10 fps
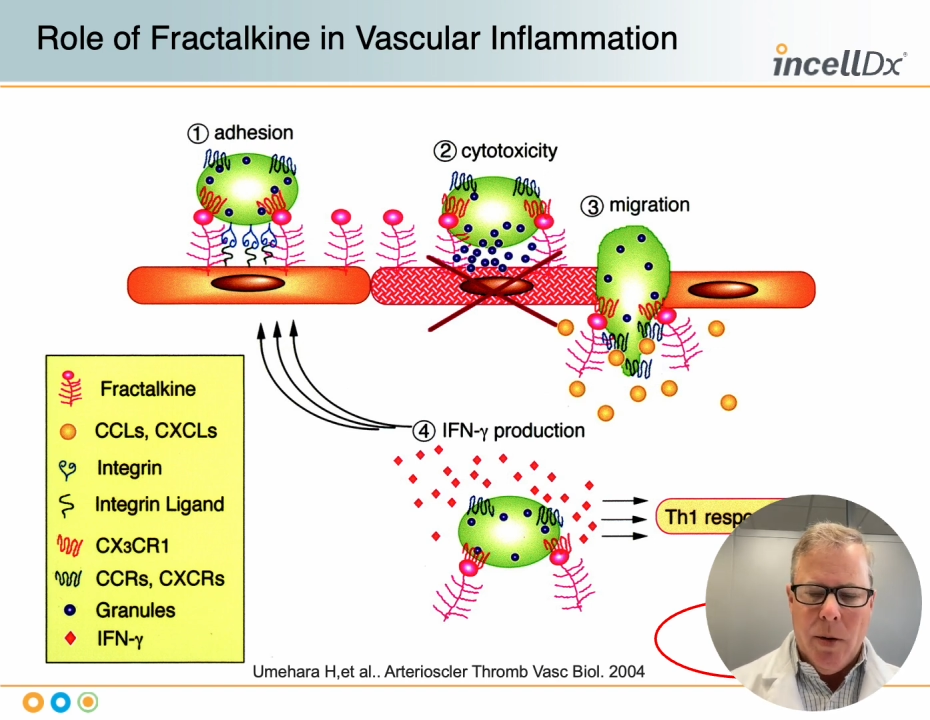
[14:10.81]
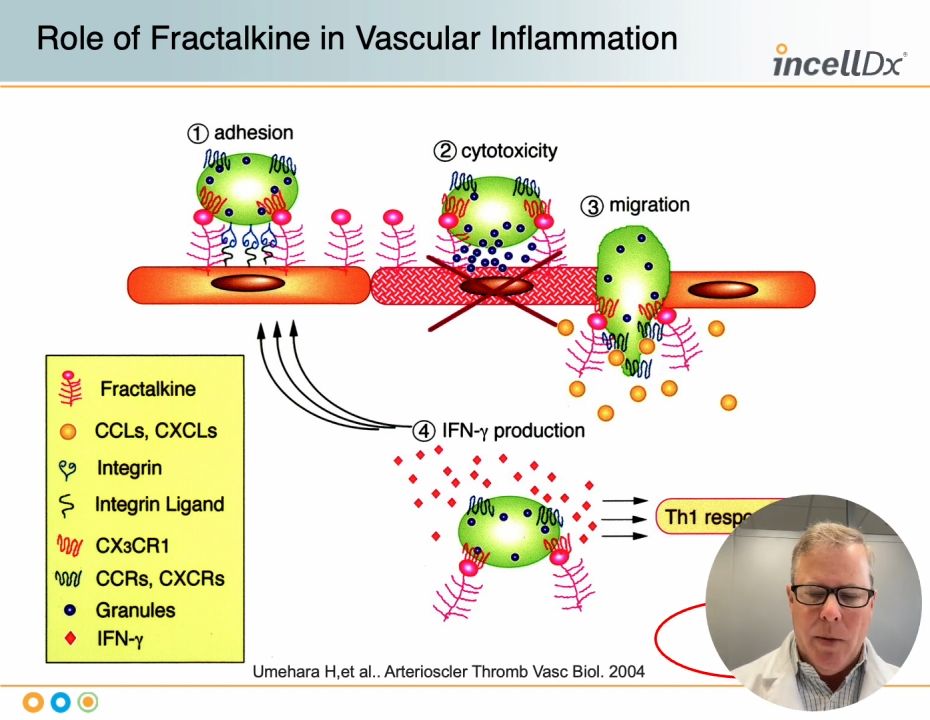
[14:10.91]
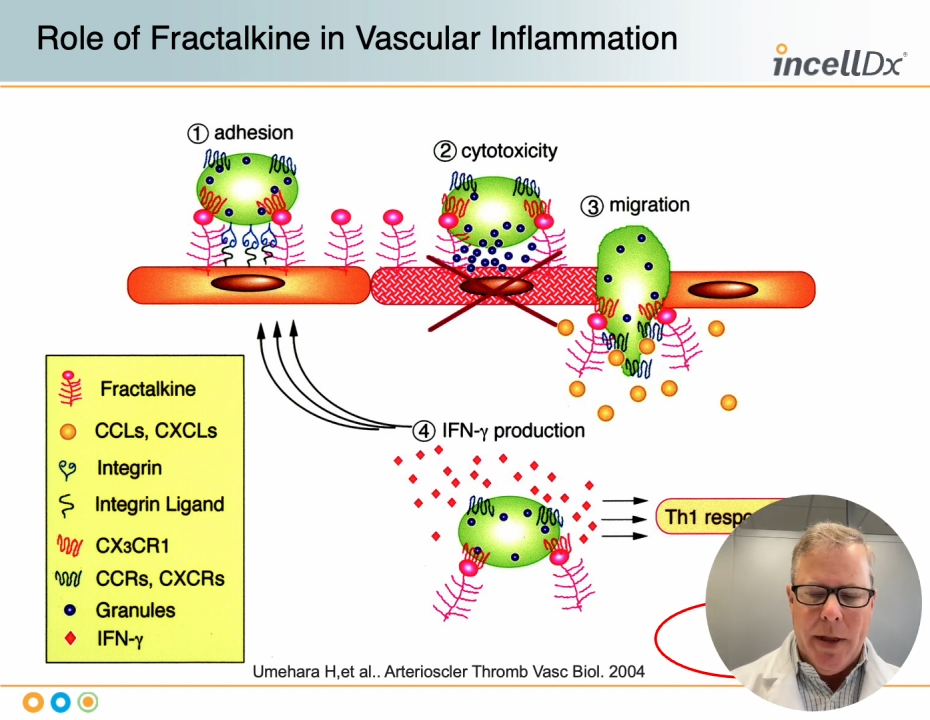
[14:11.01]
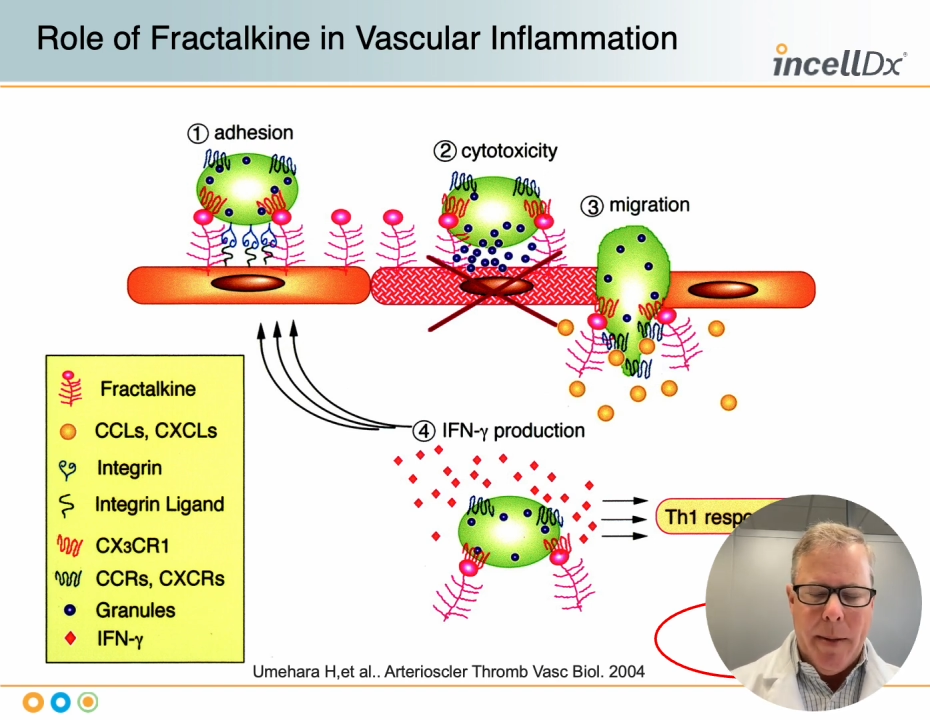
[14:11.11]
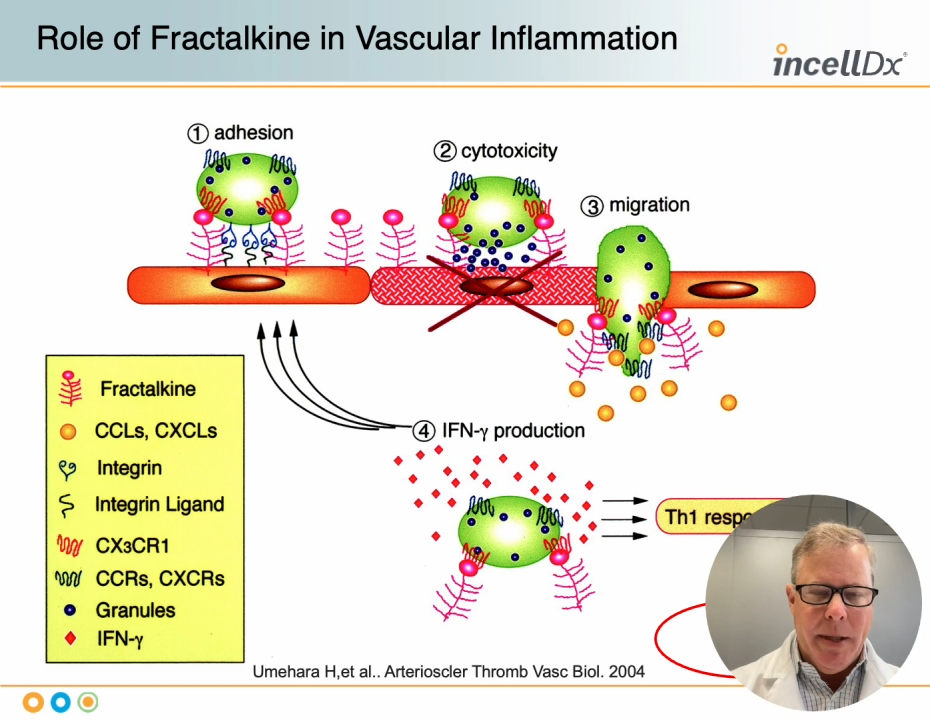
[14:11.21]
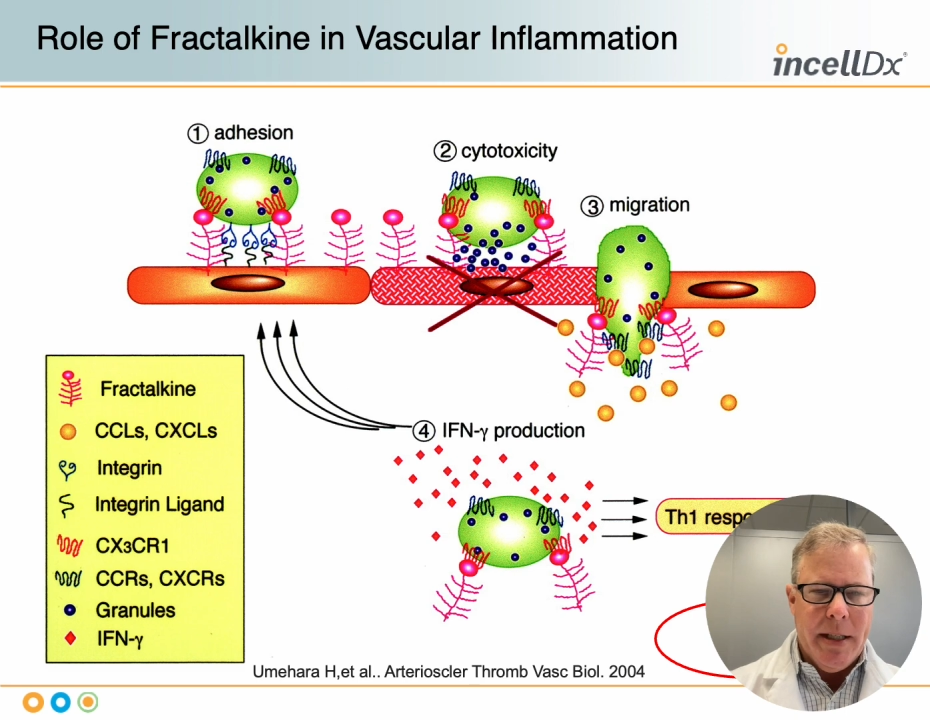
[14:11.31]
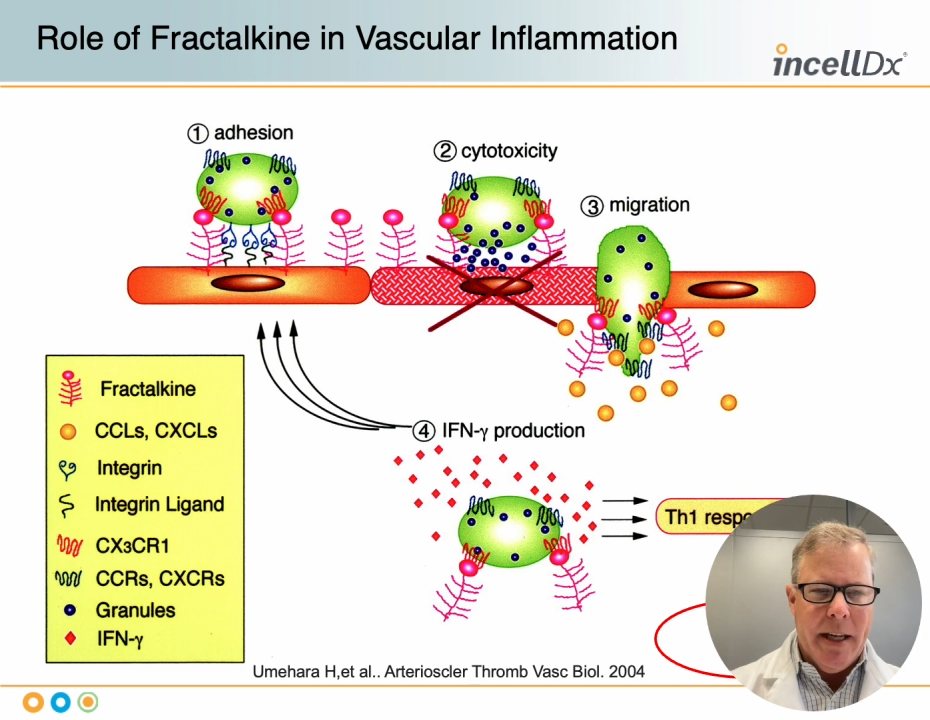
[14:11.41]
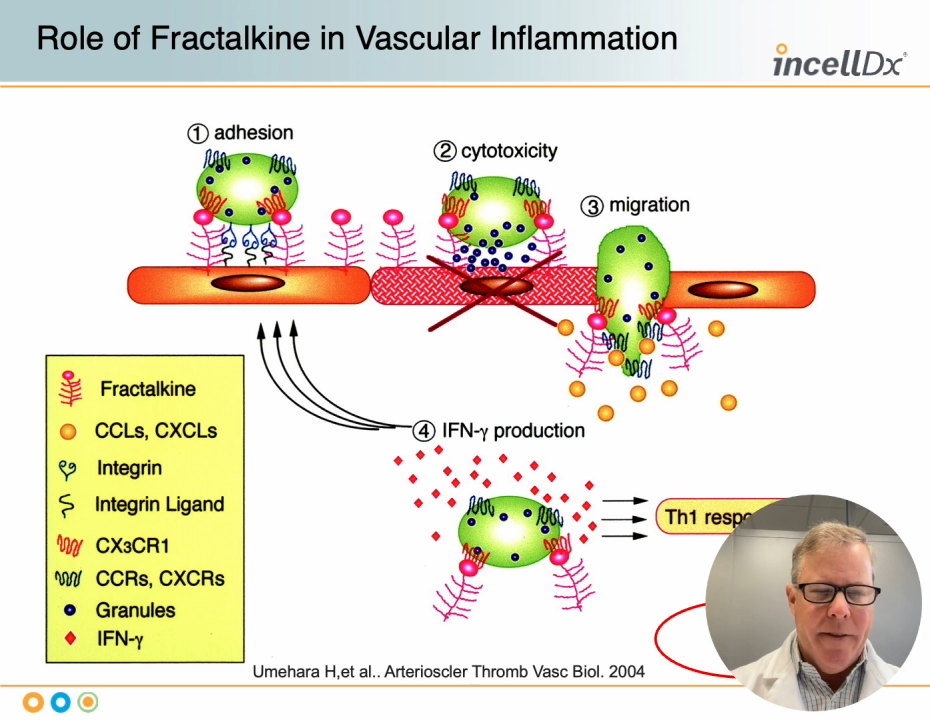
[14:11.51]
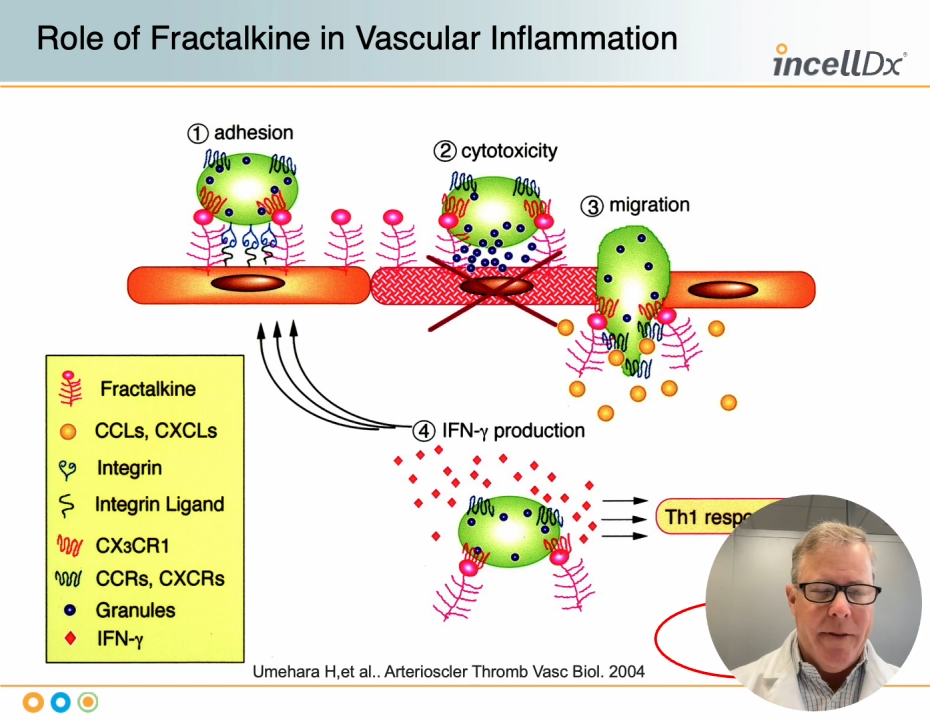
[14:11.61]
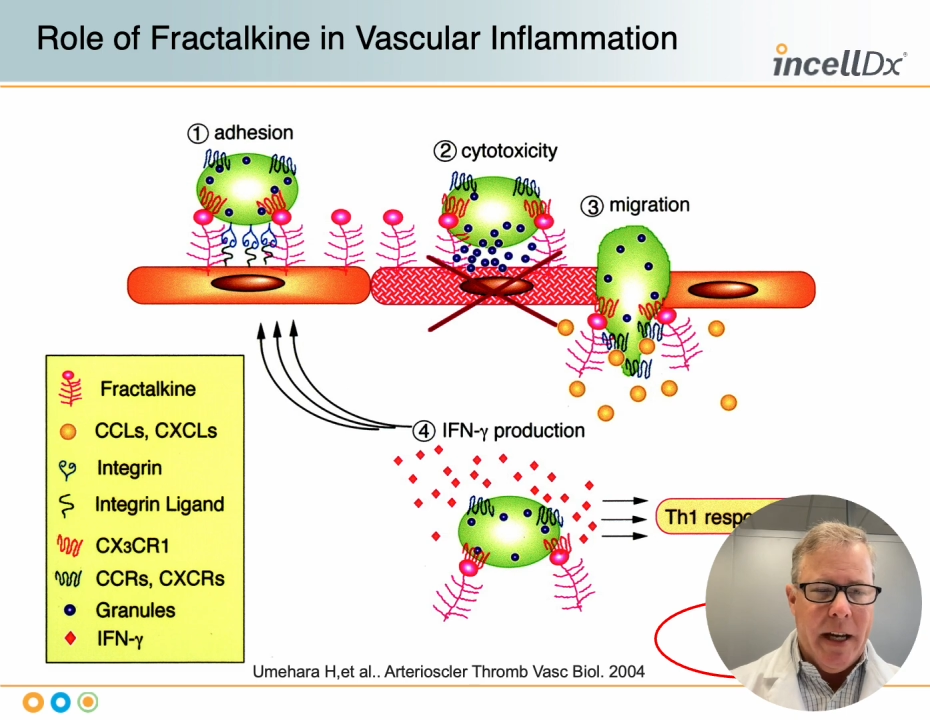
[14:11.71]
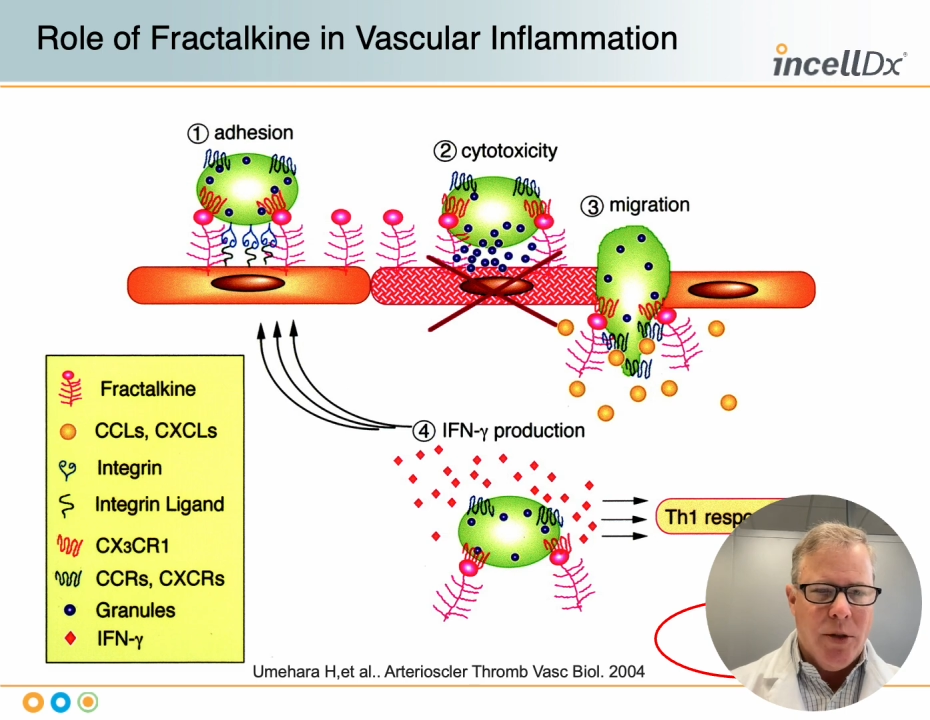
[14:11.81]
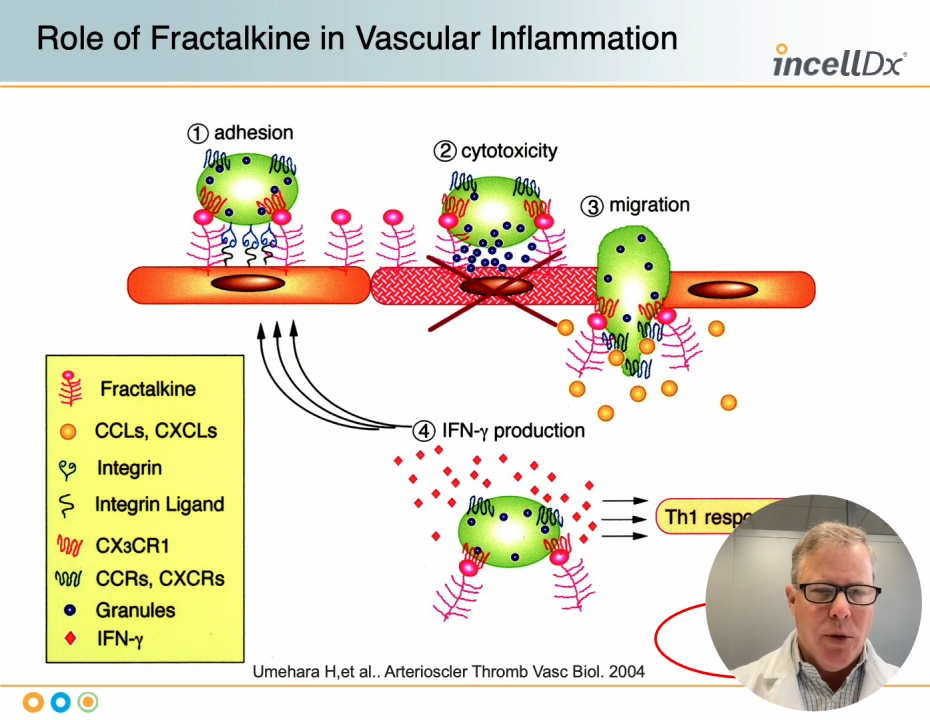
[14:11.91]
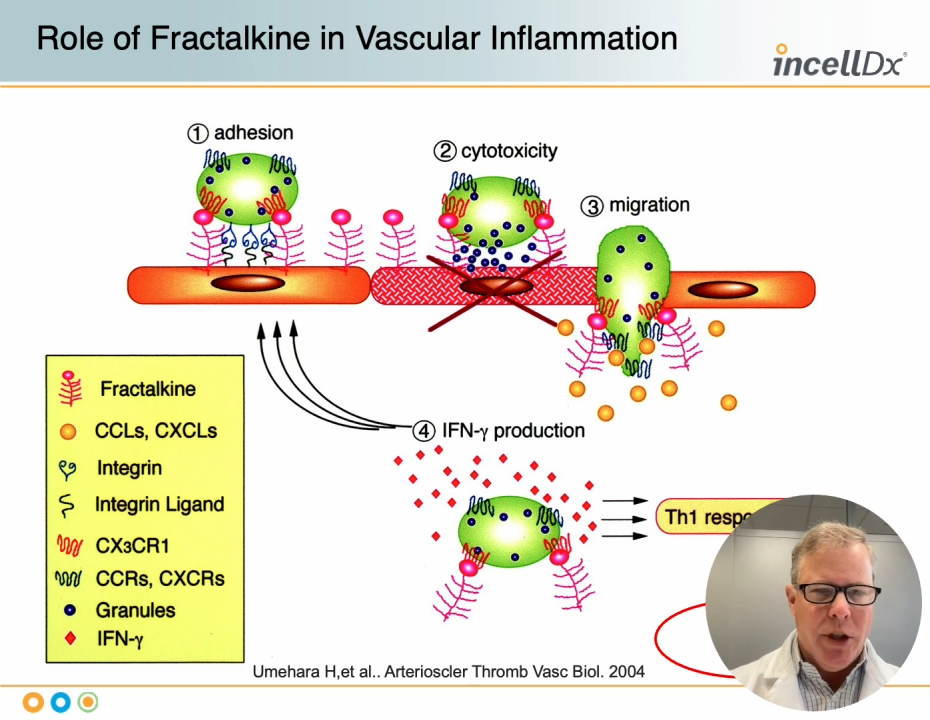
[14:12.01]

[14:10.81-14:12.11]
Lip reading: with ME/CFS,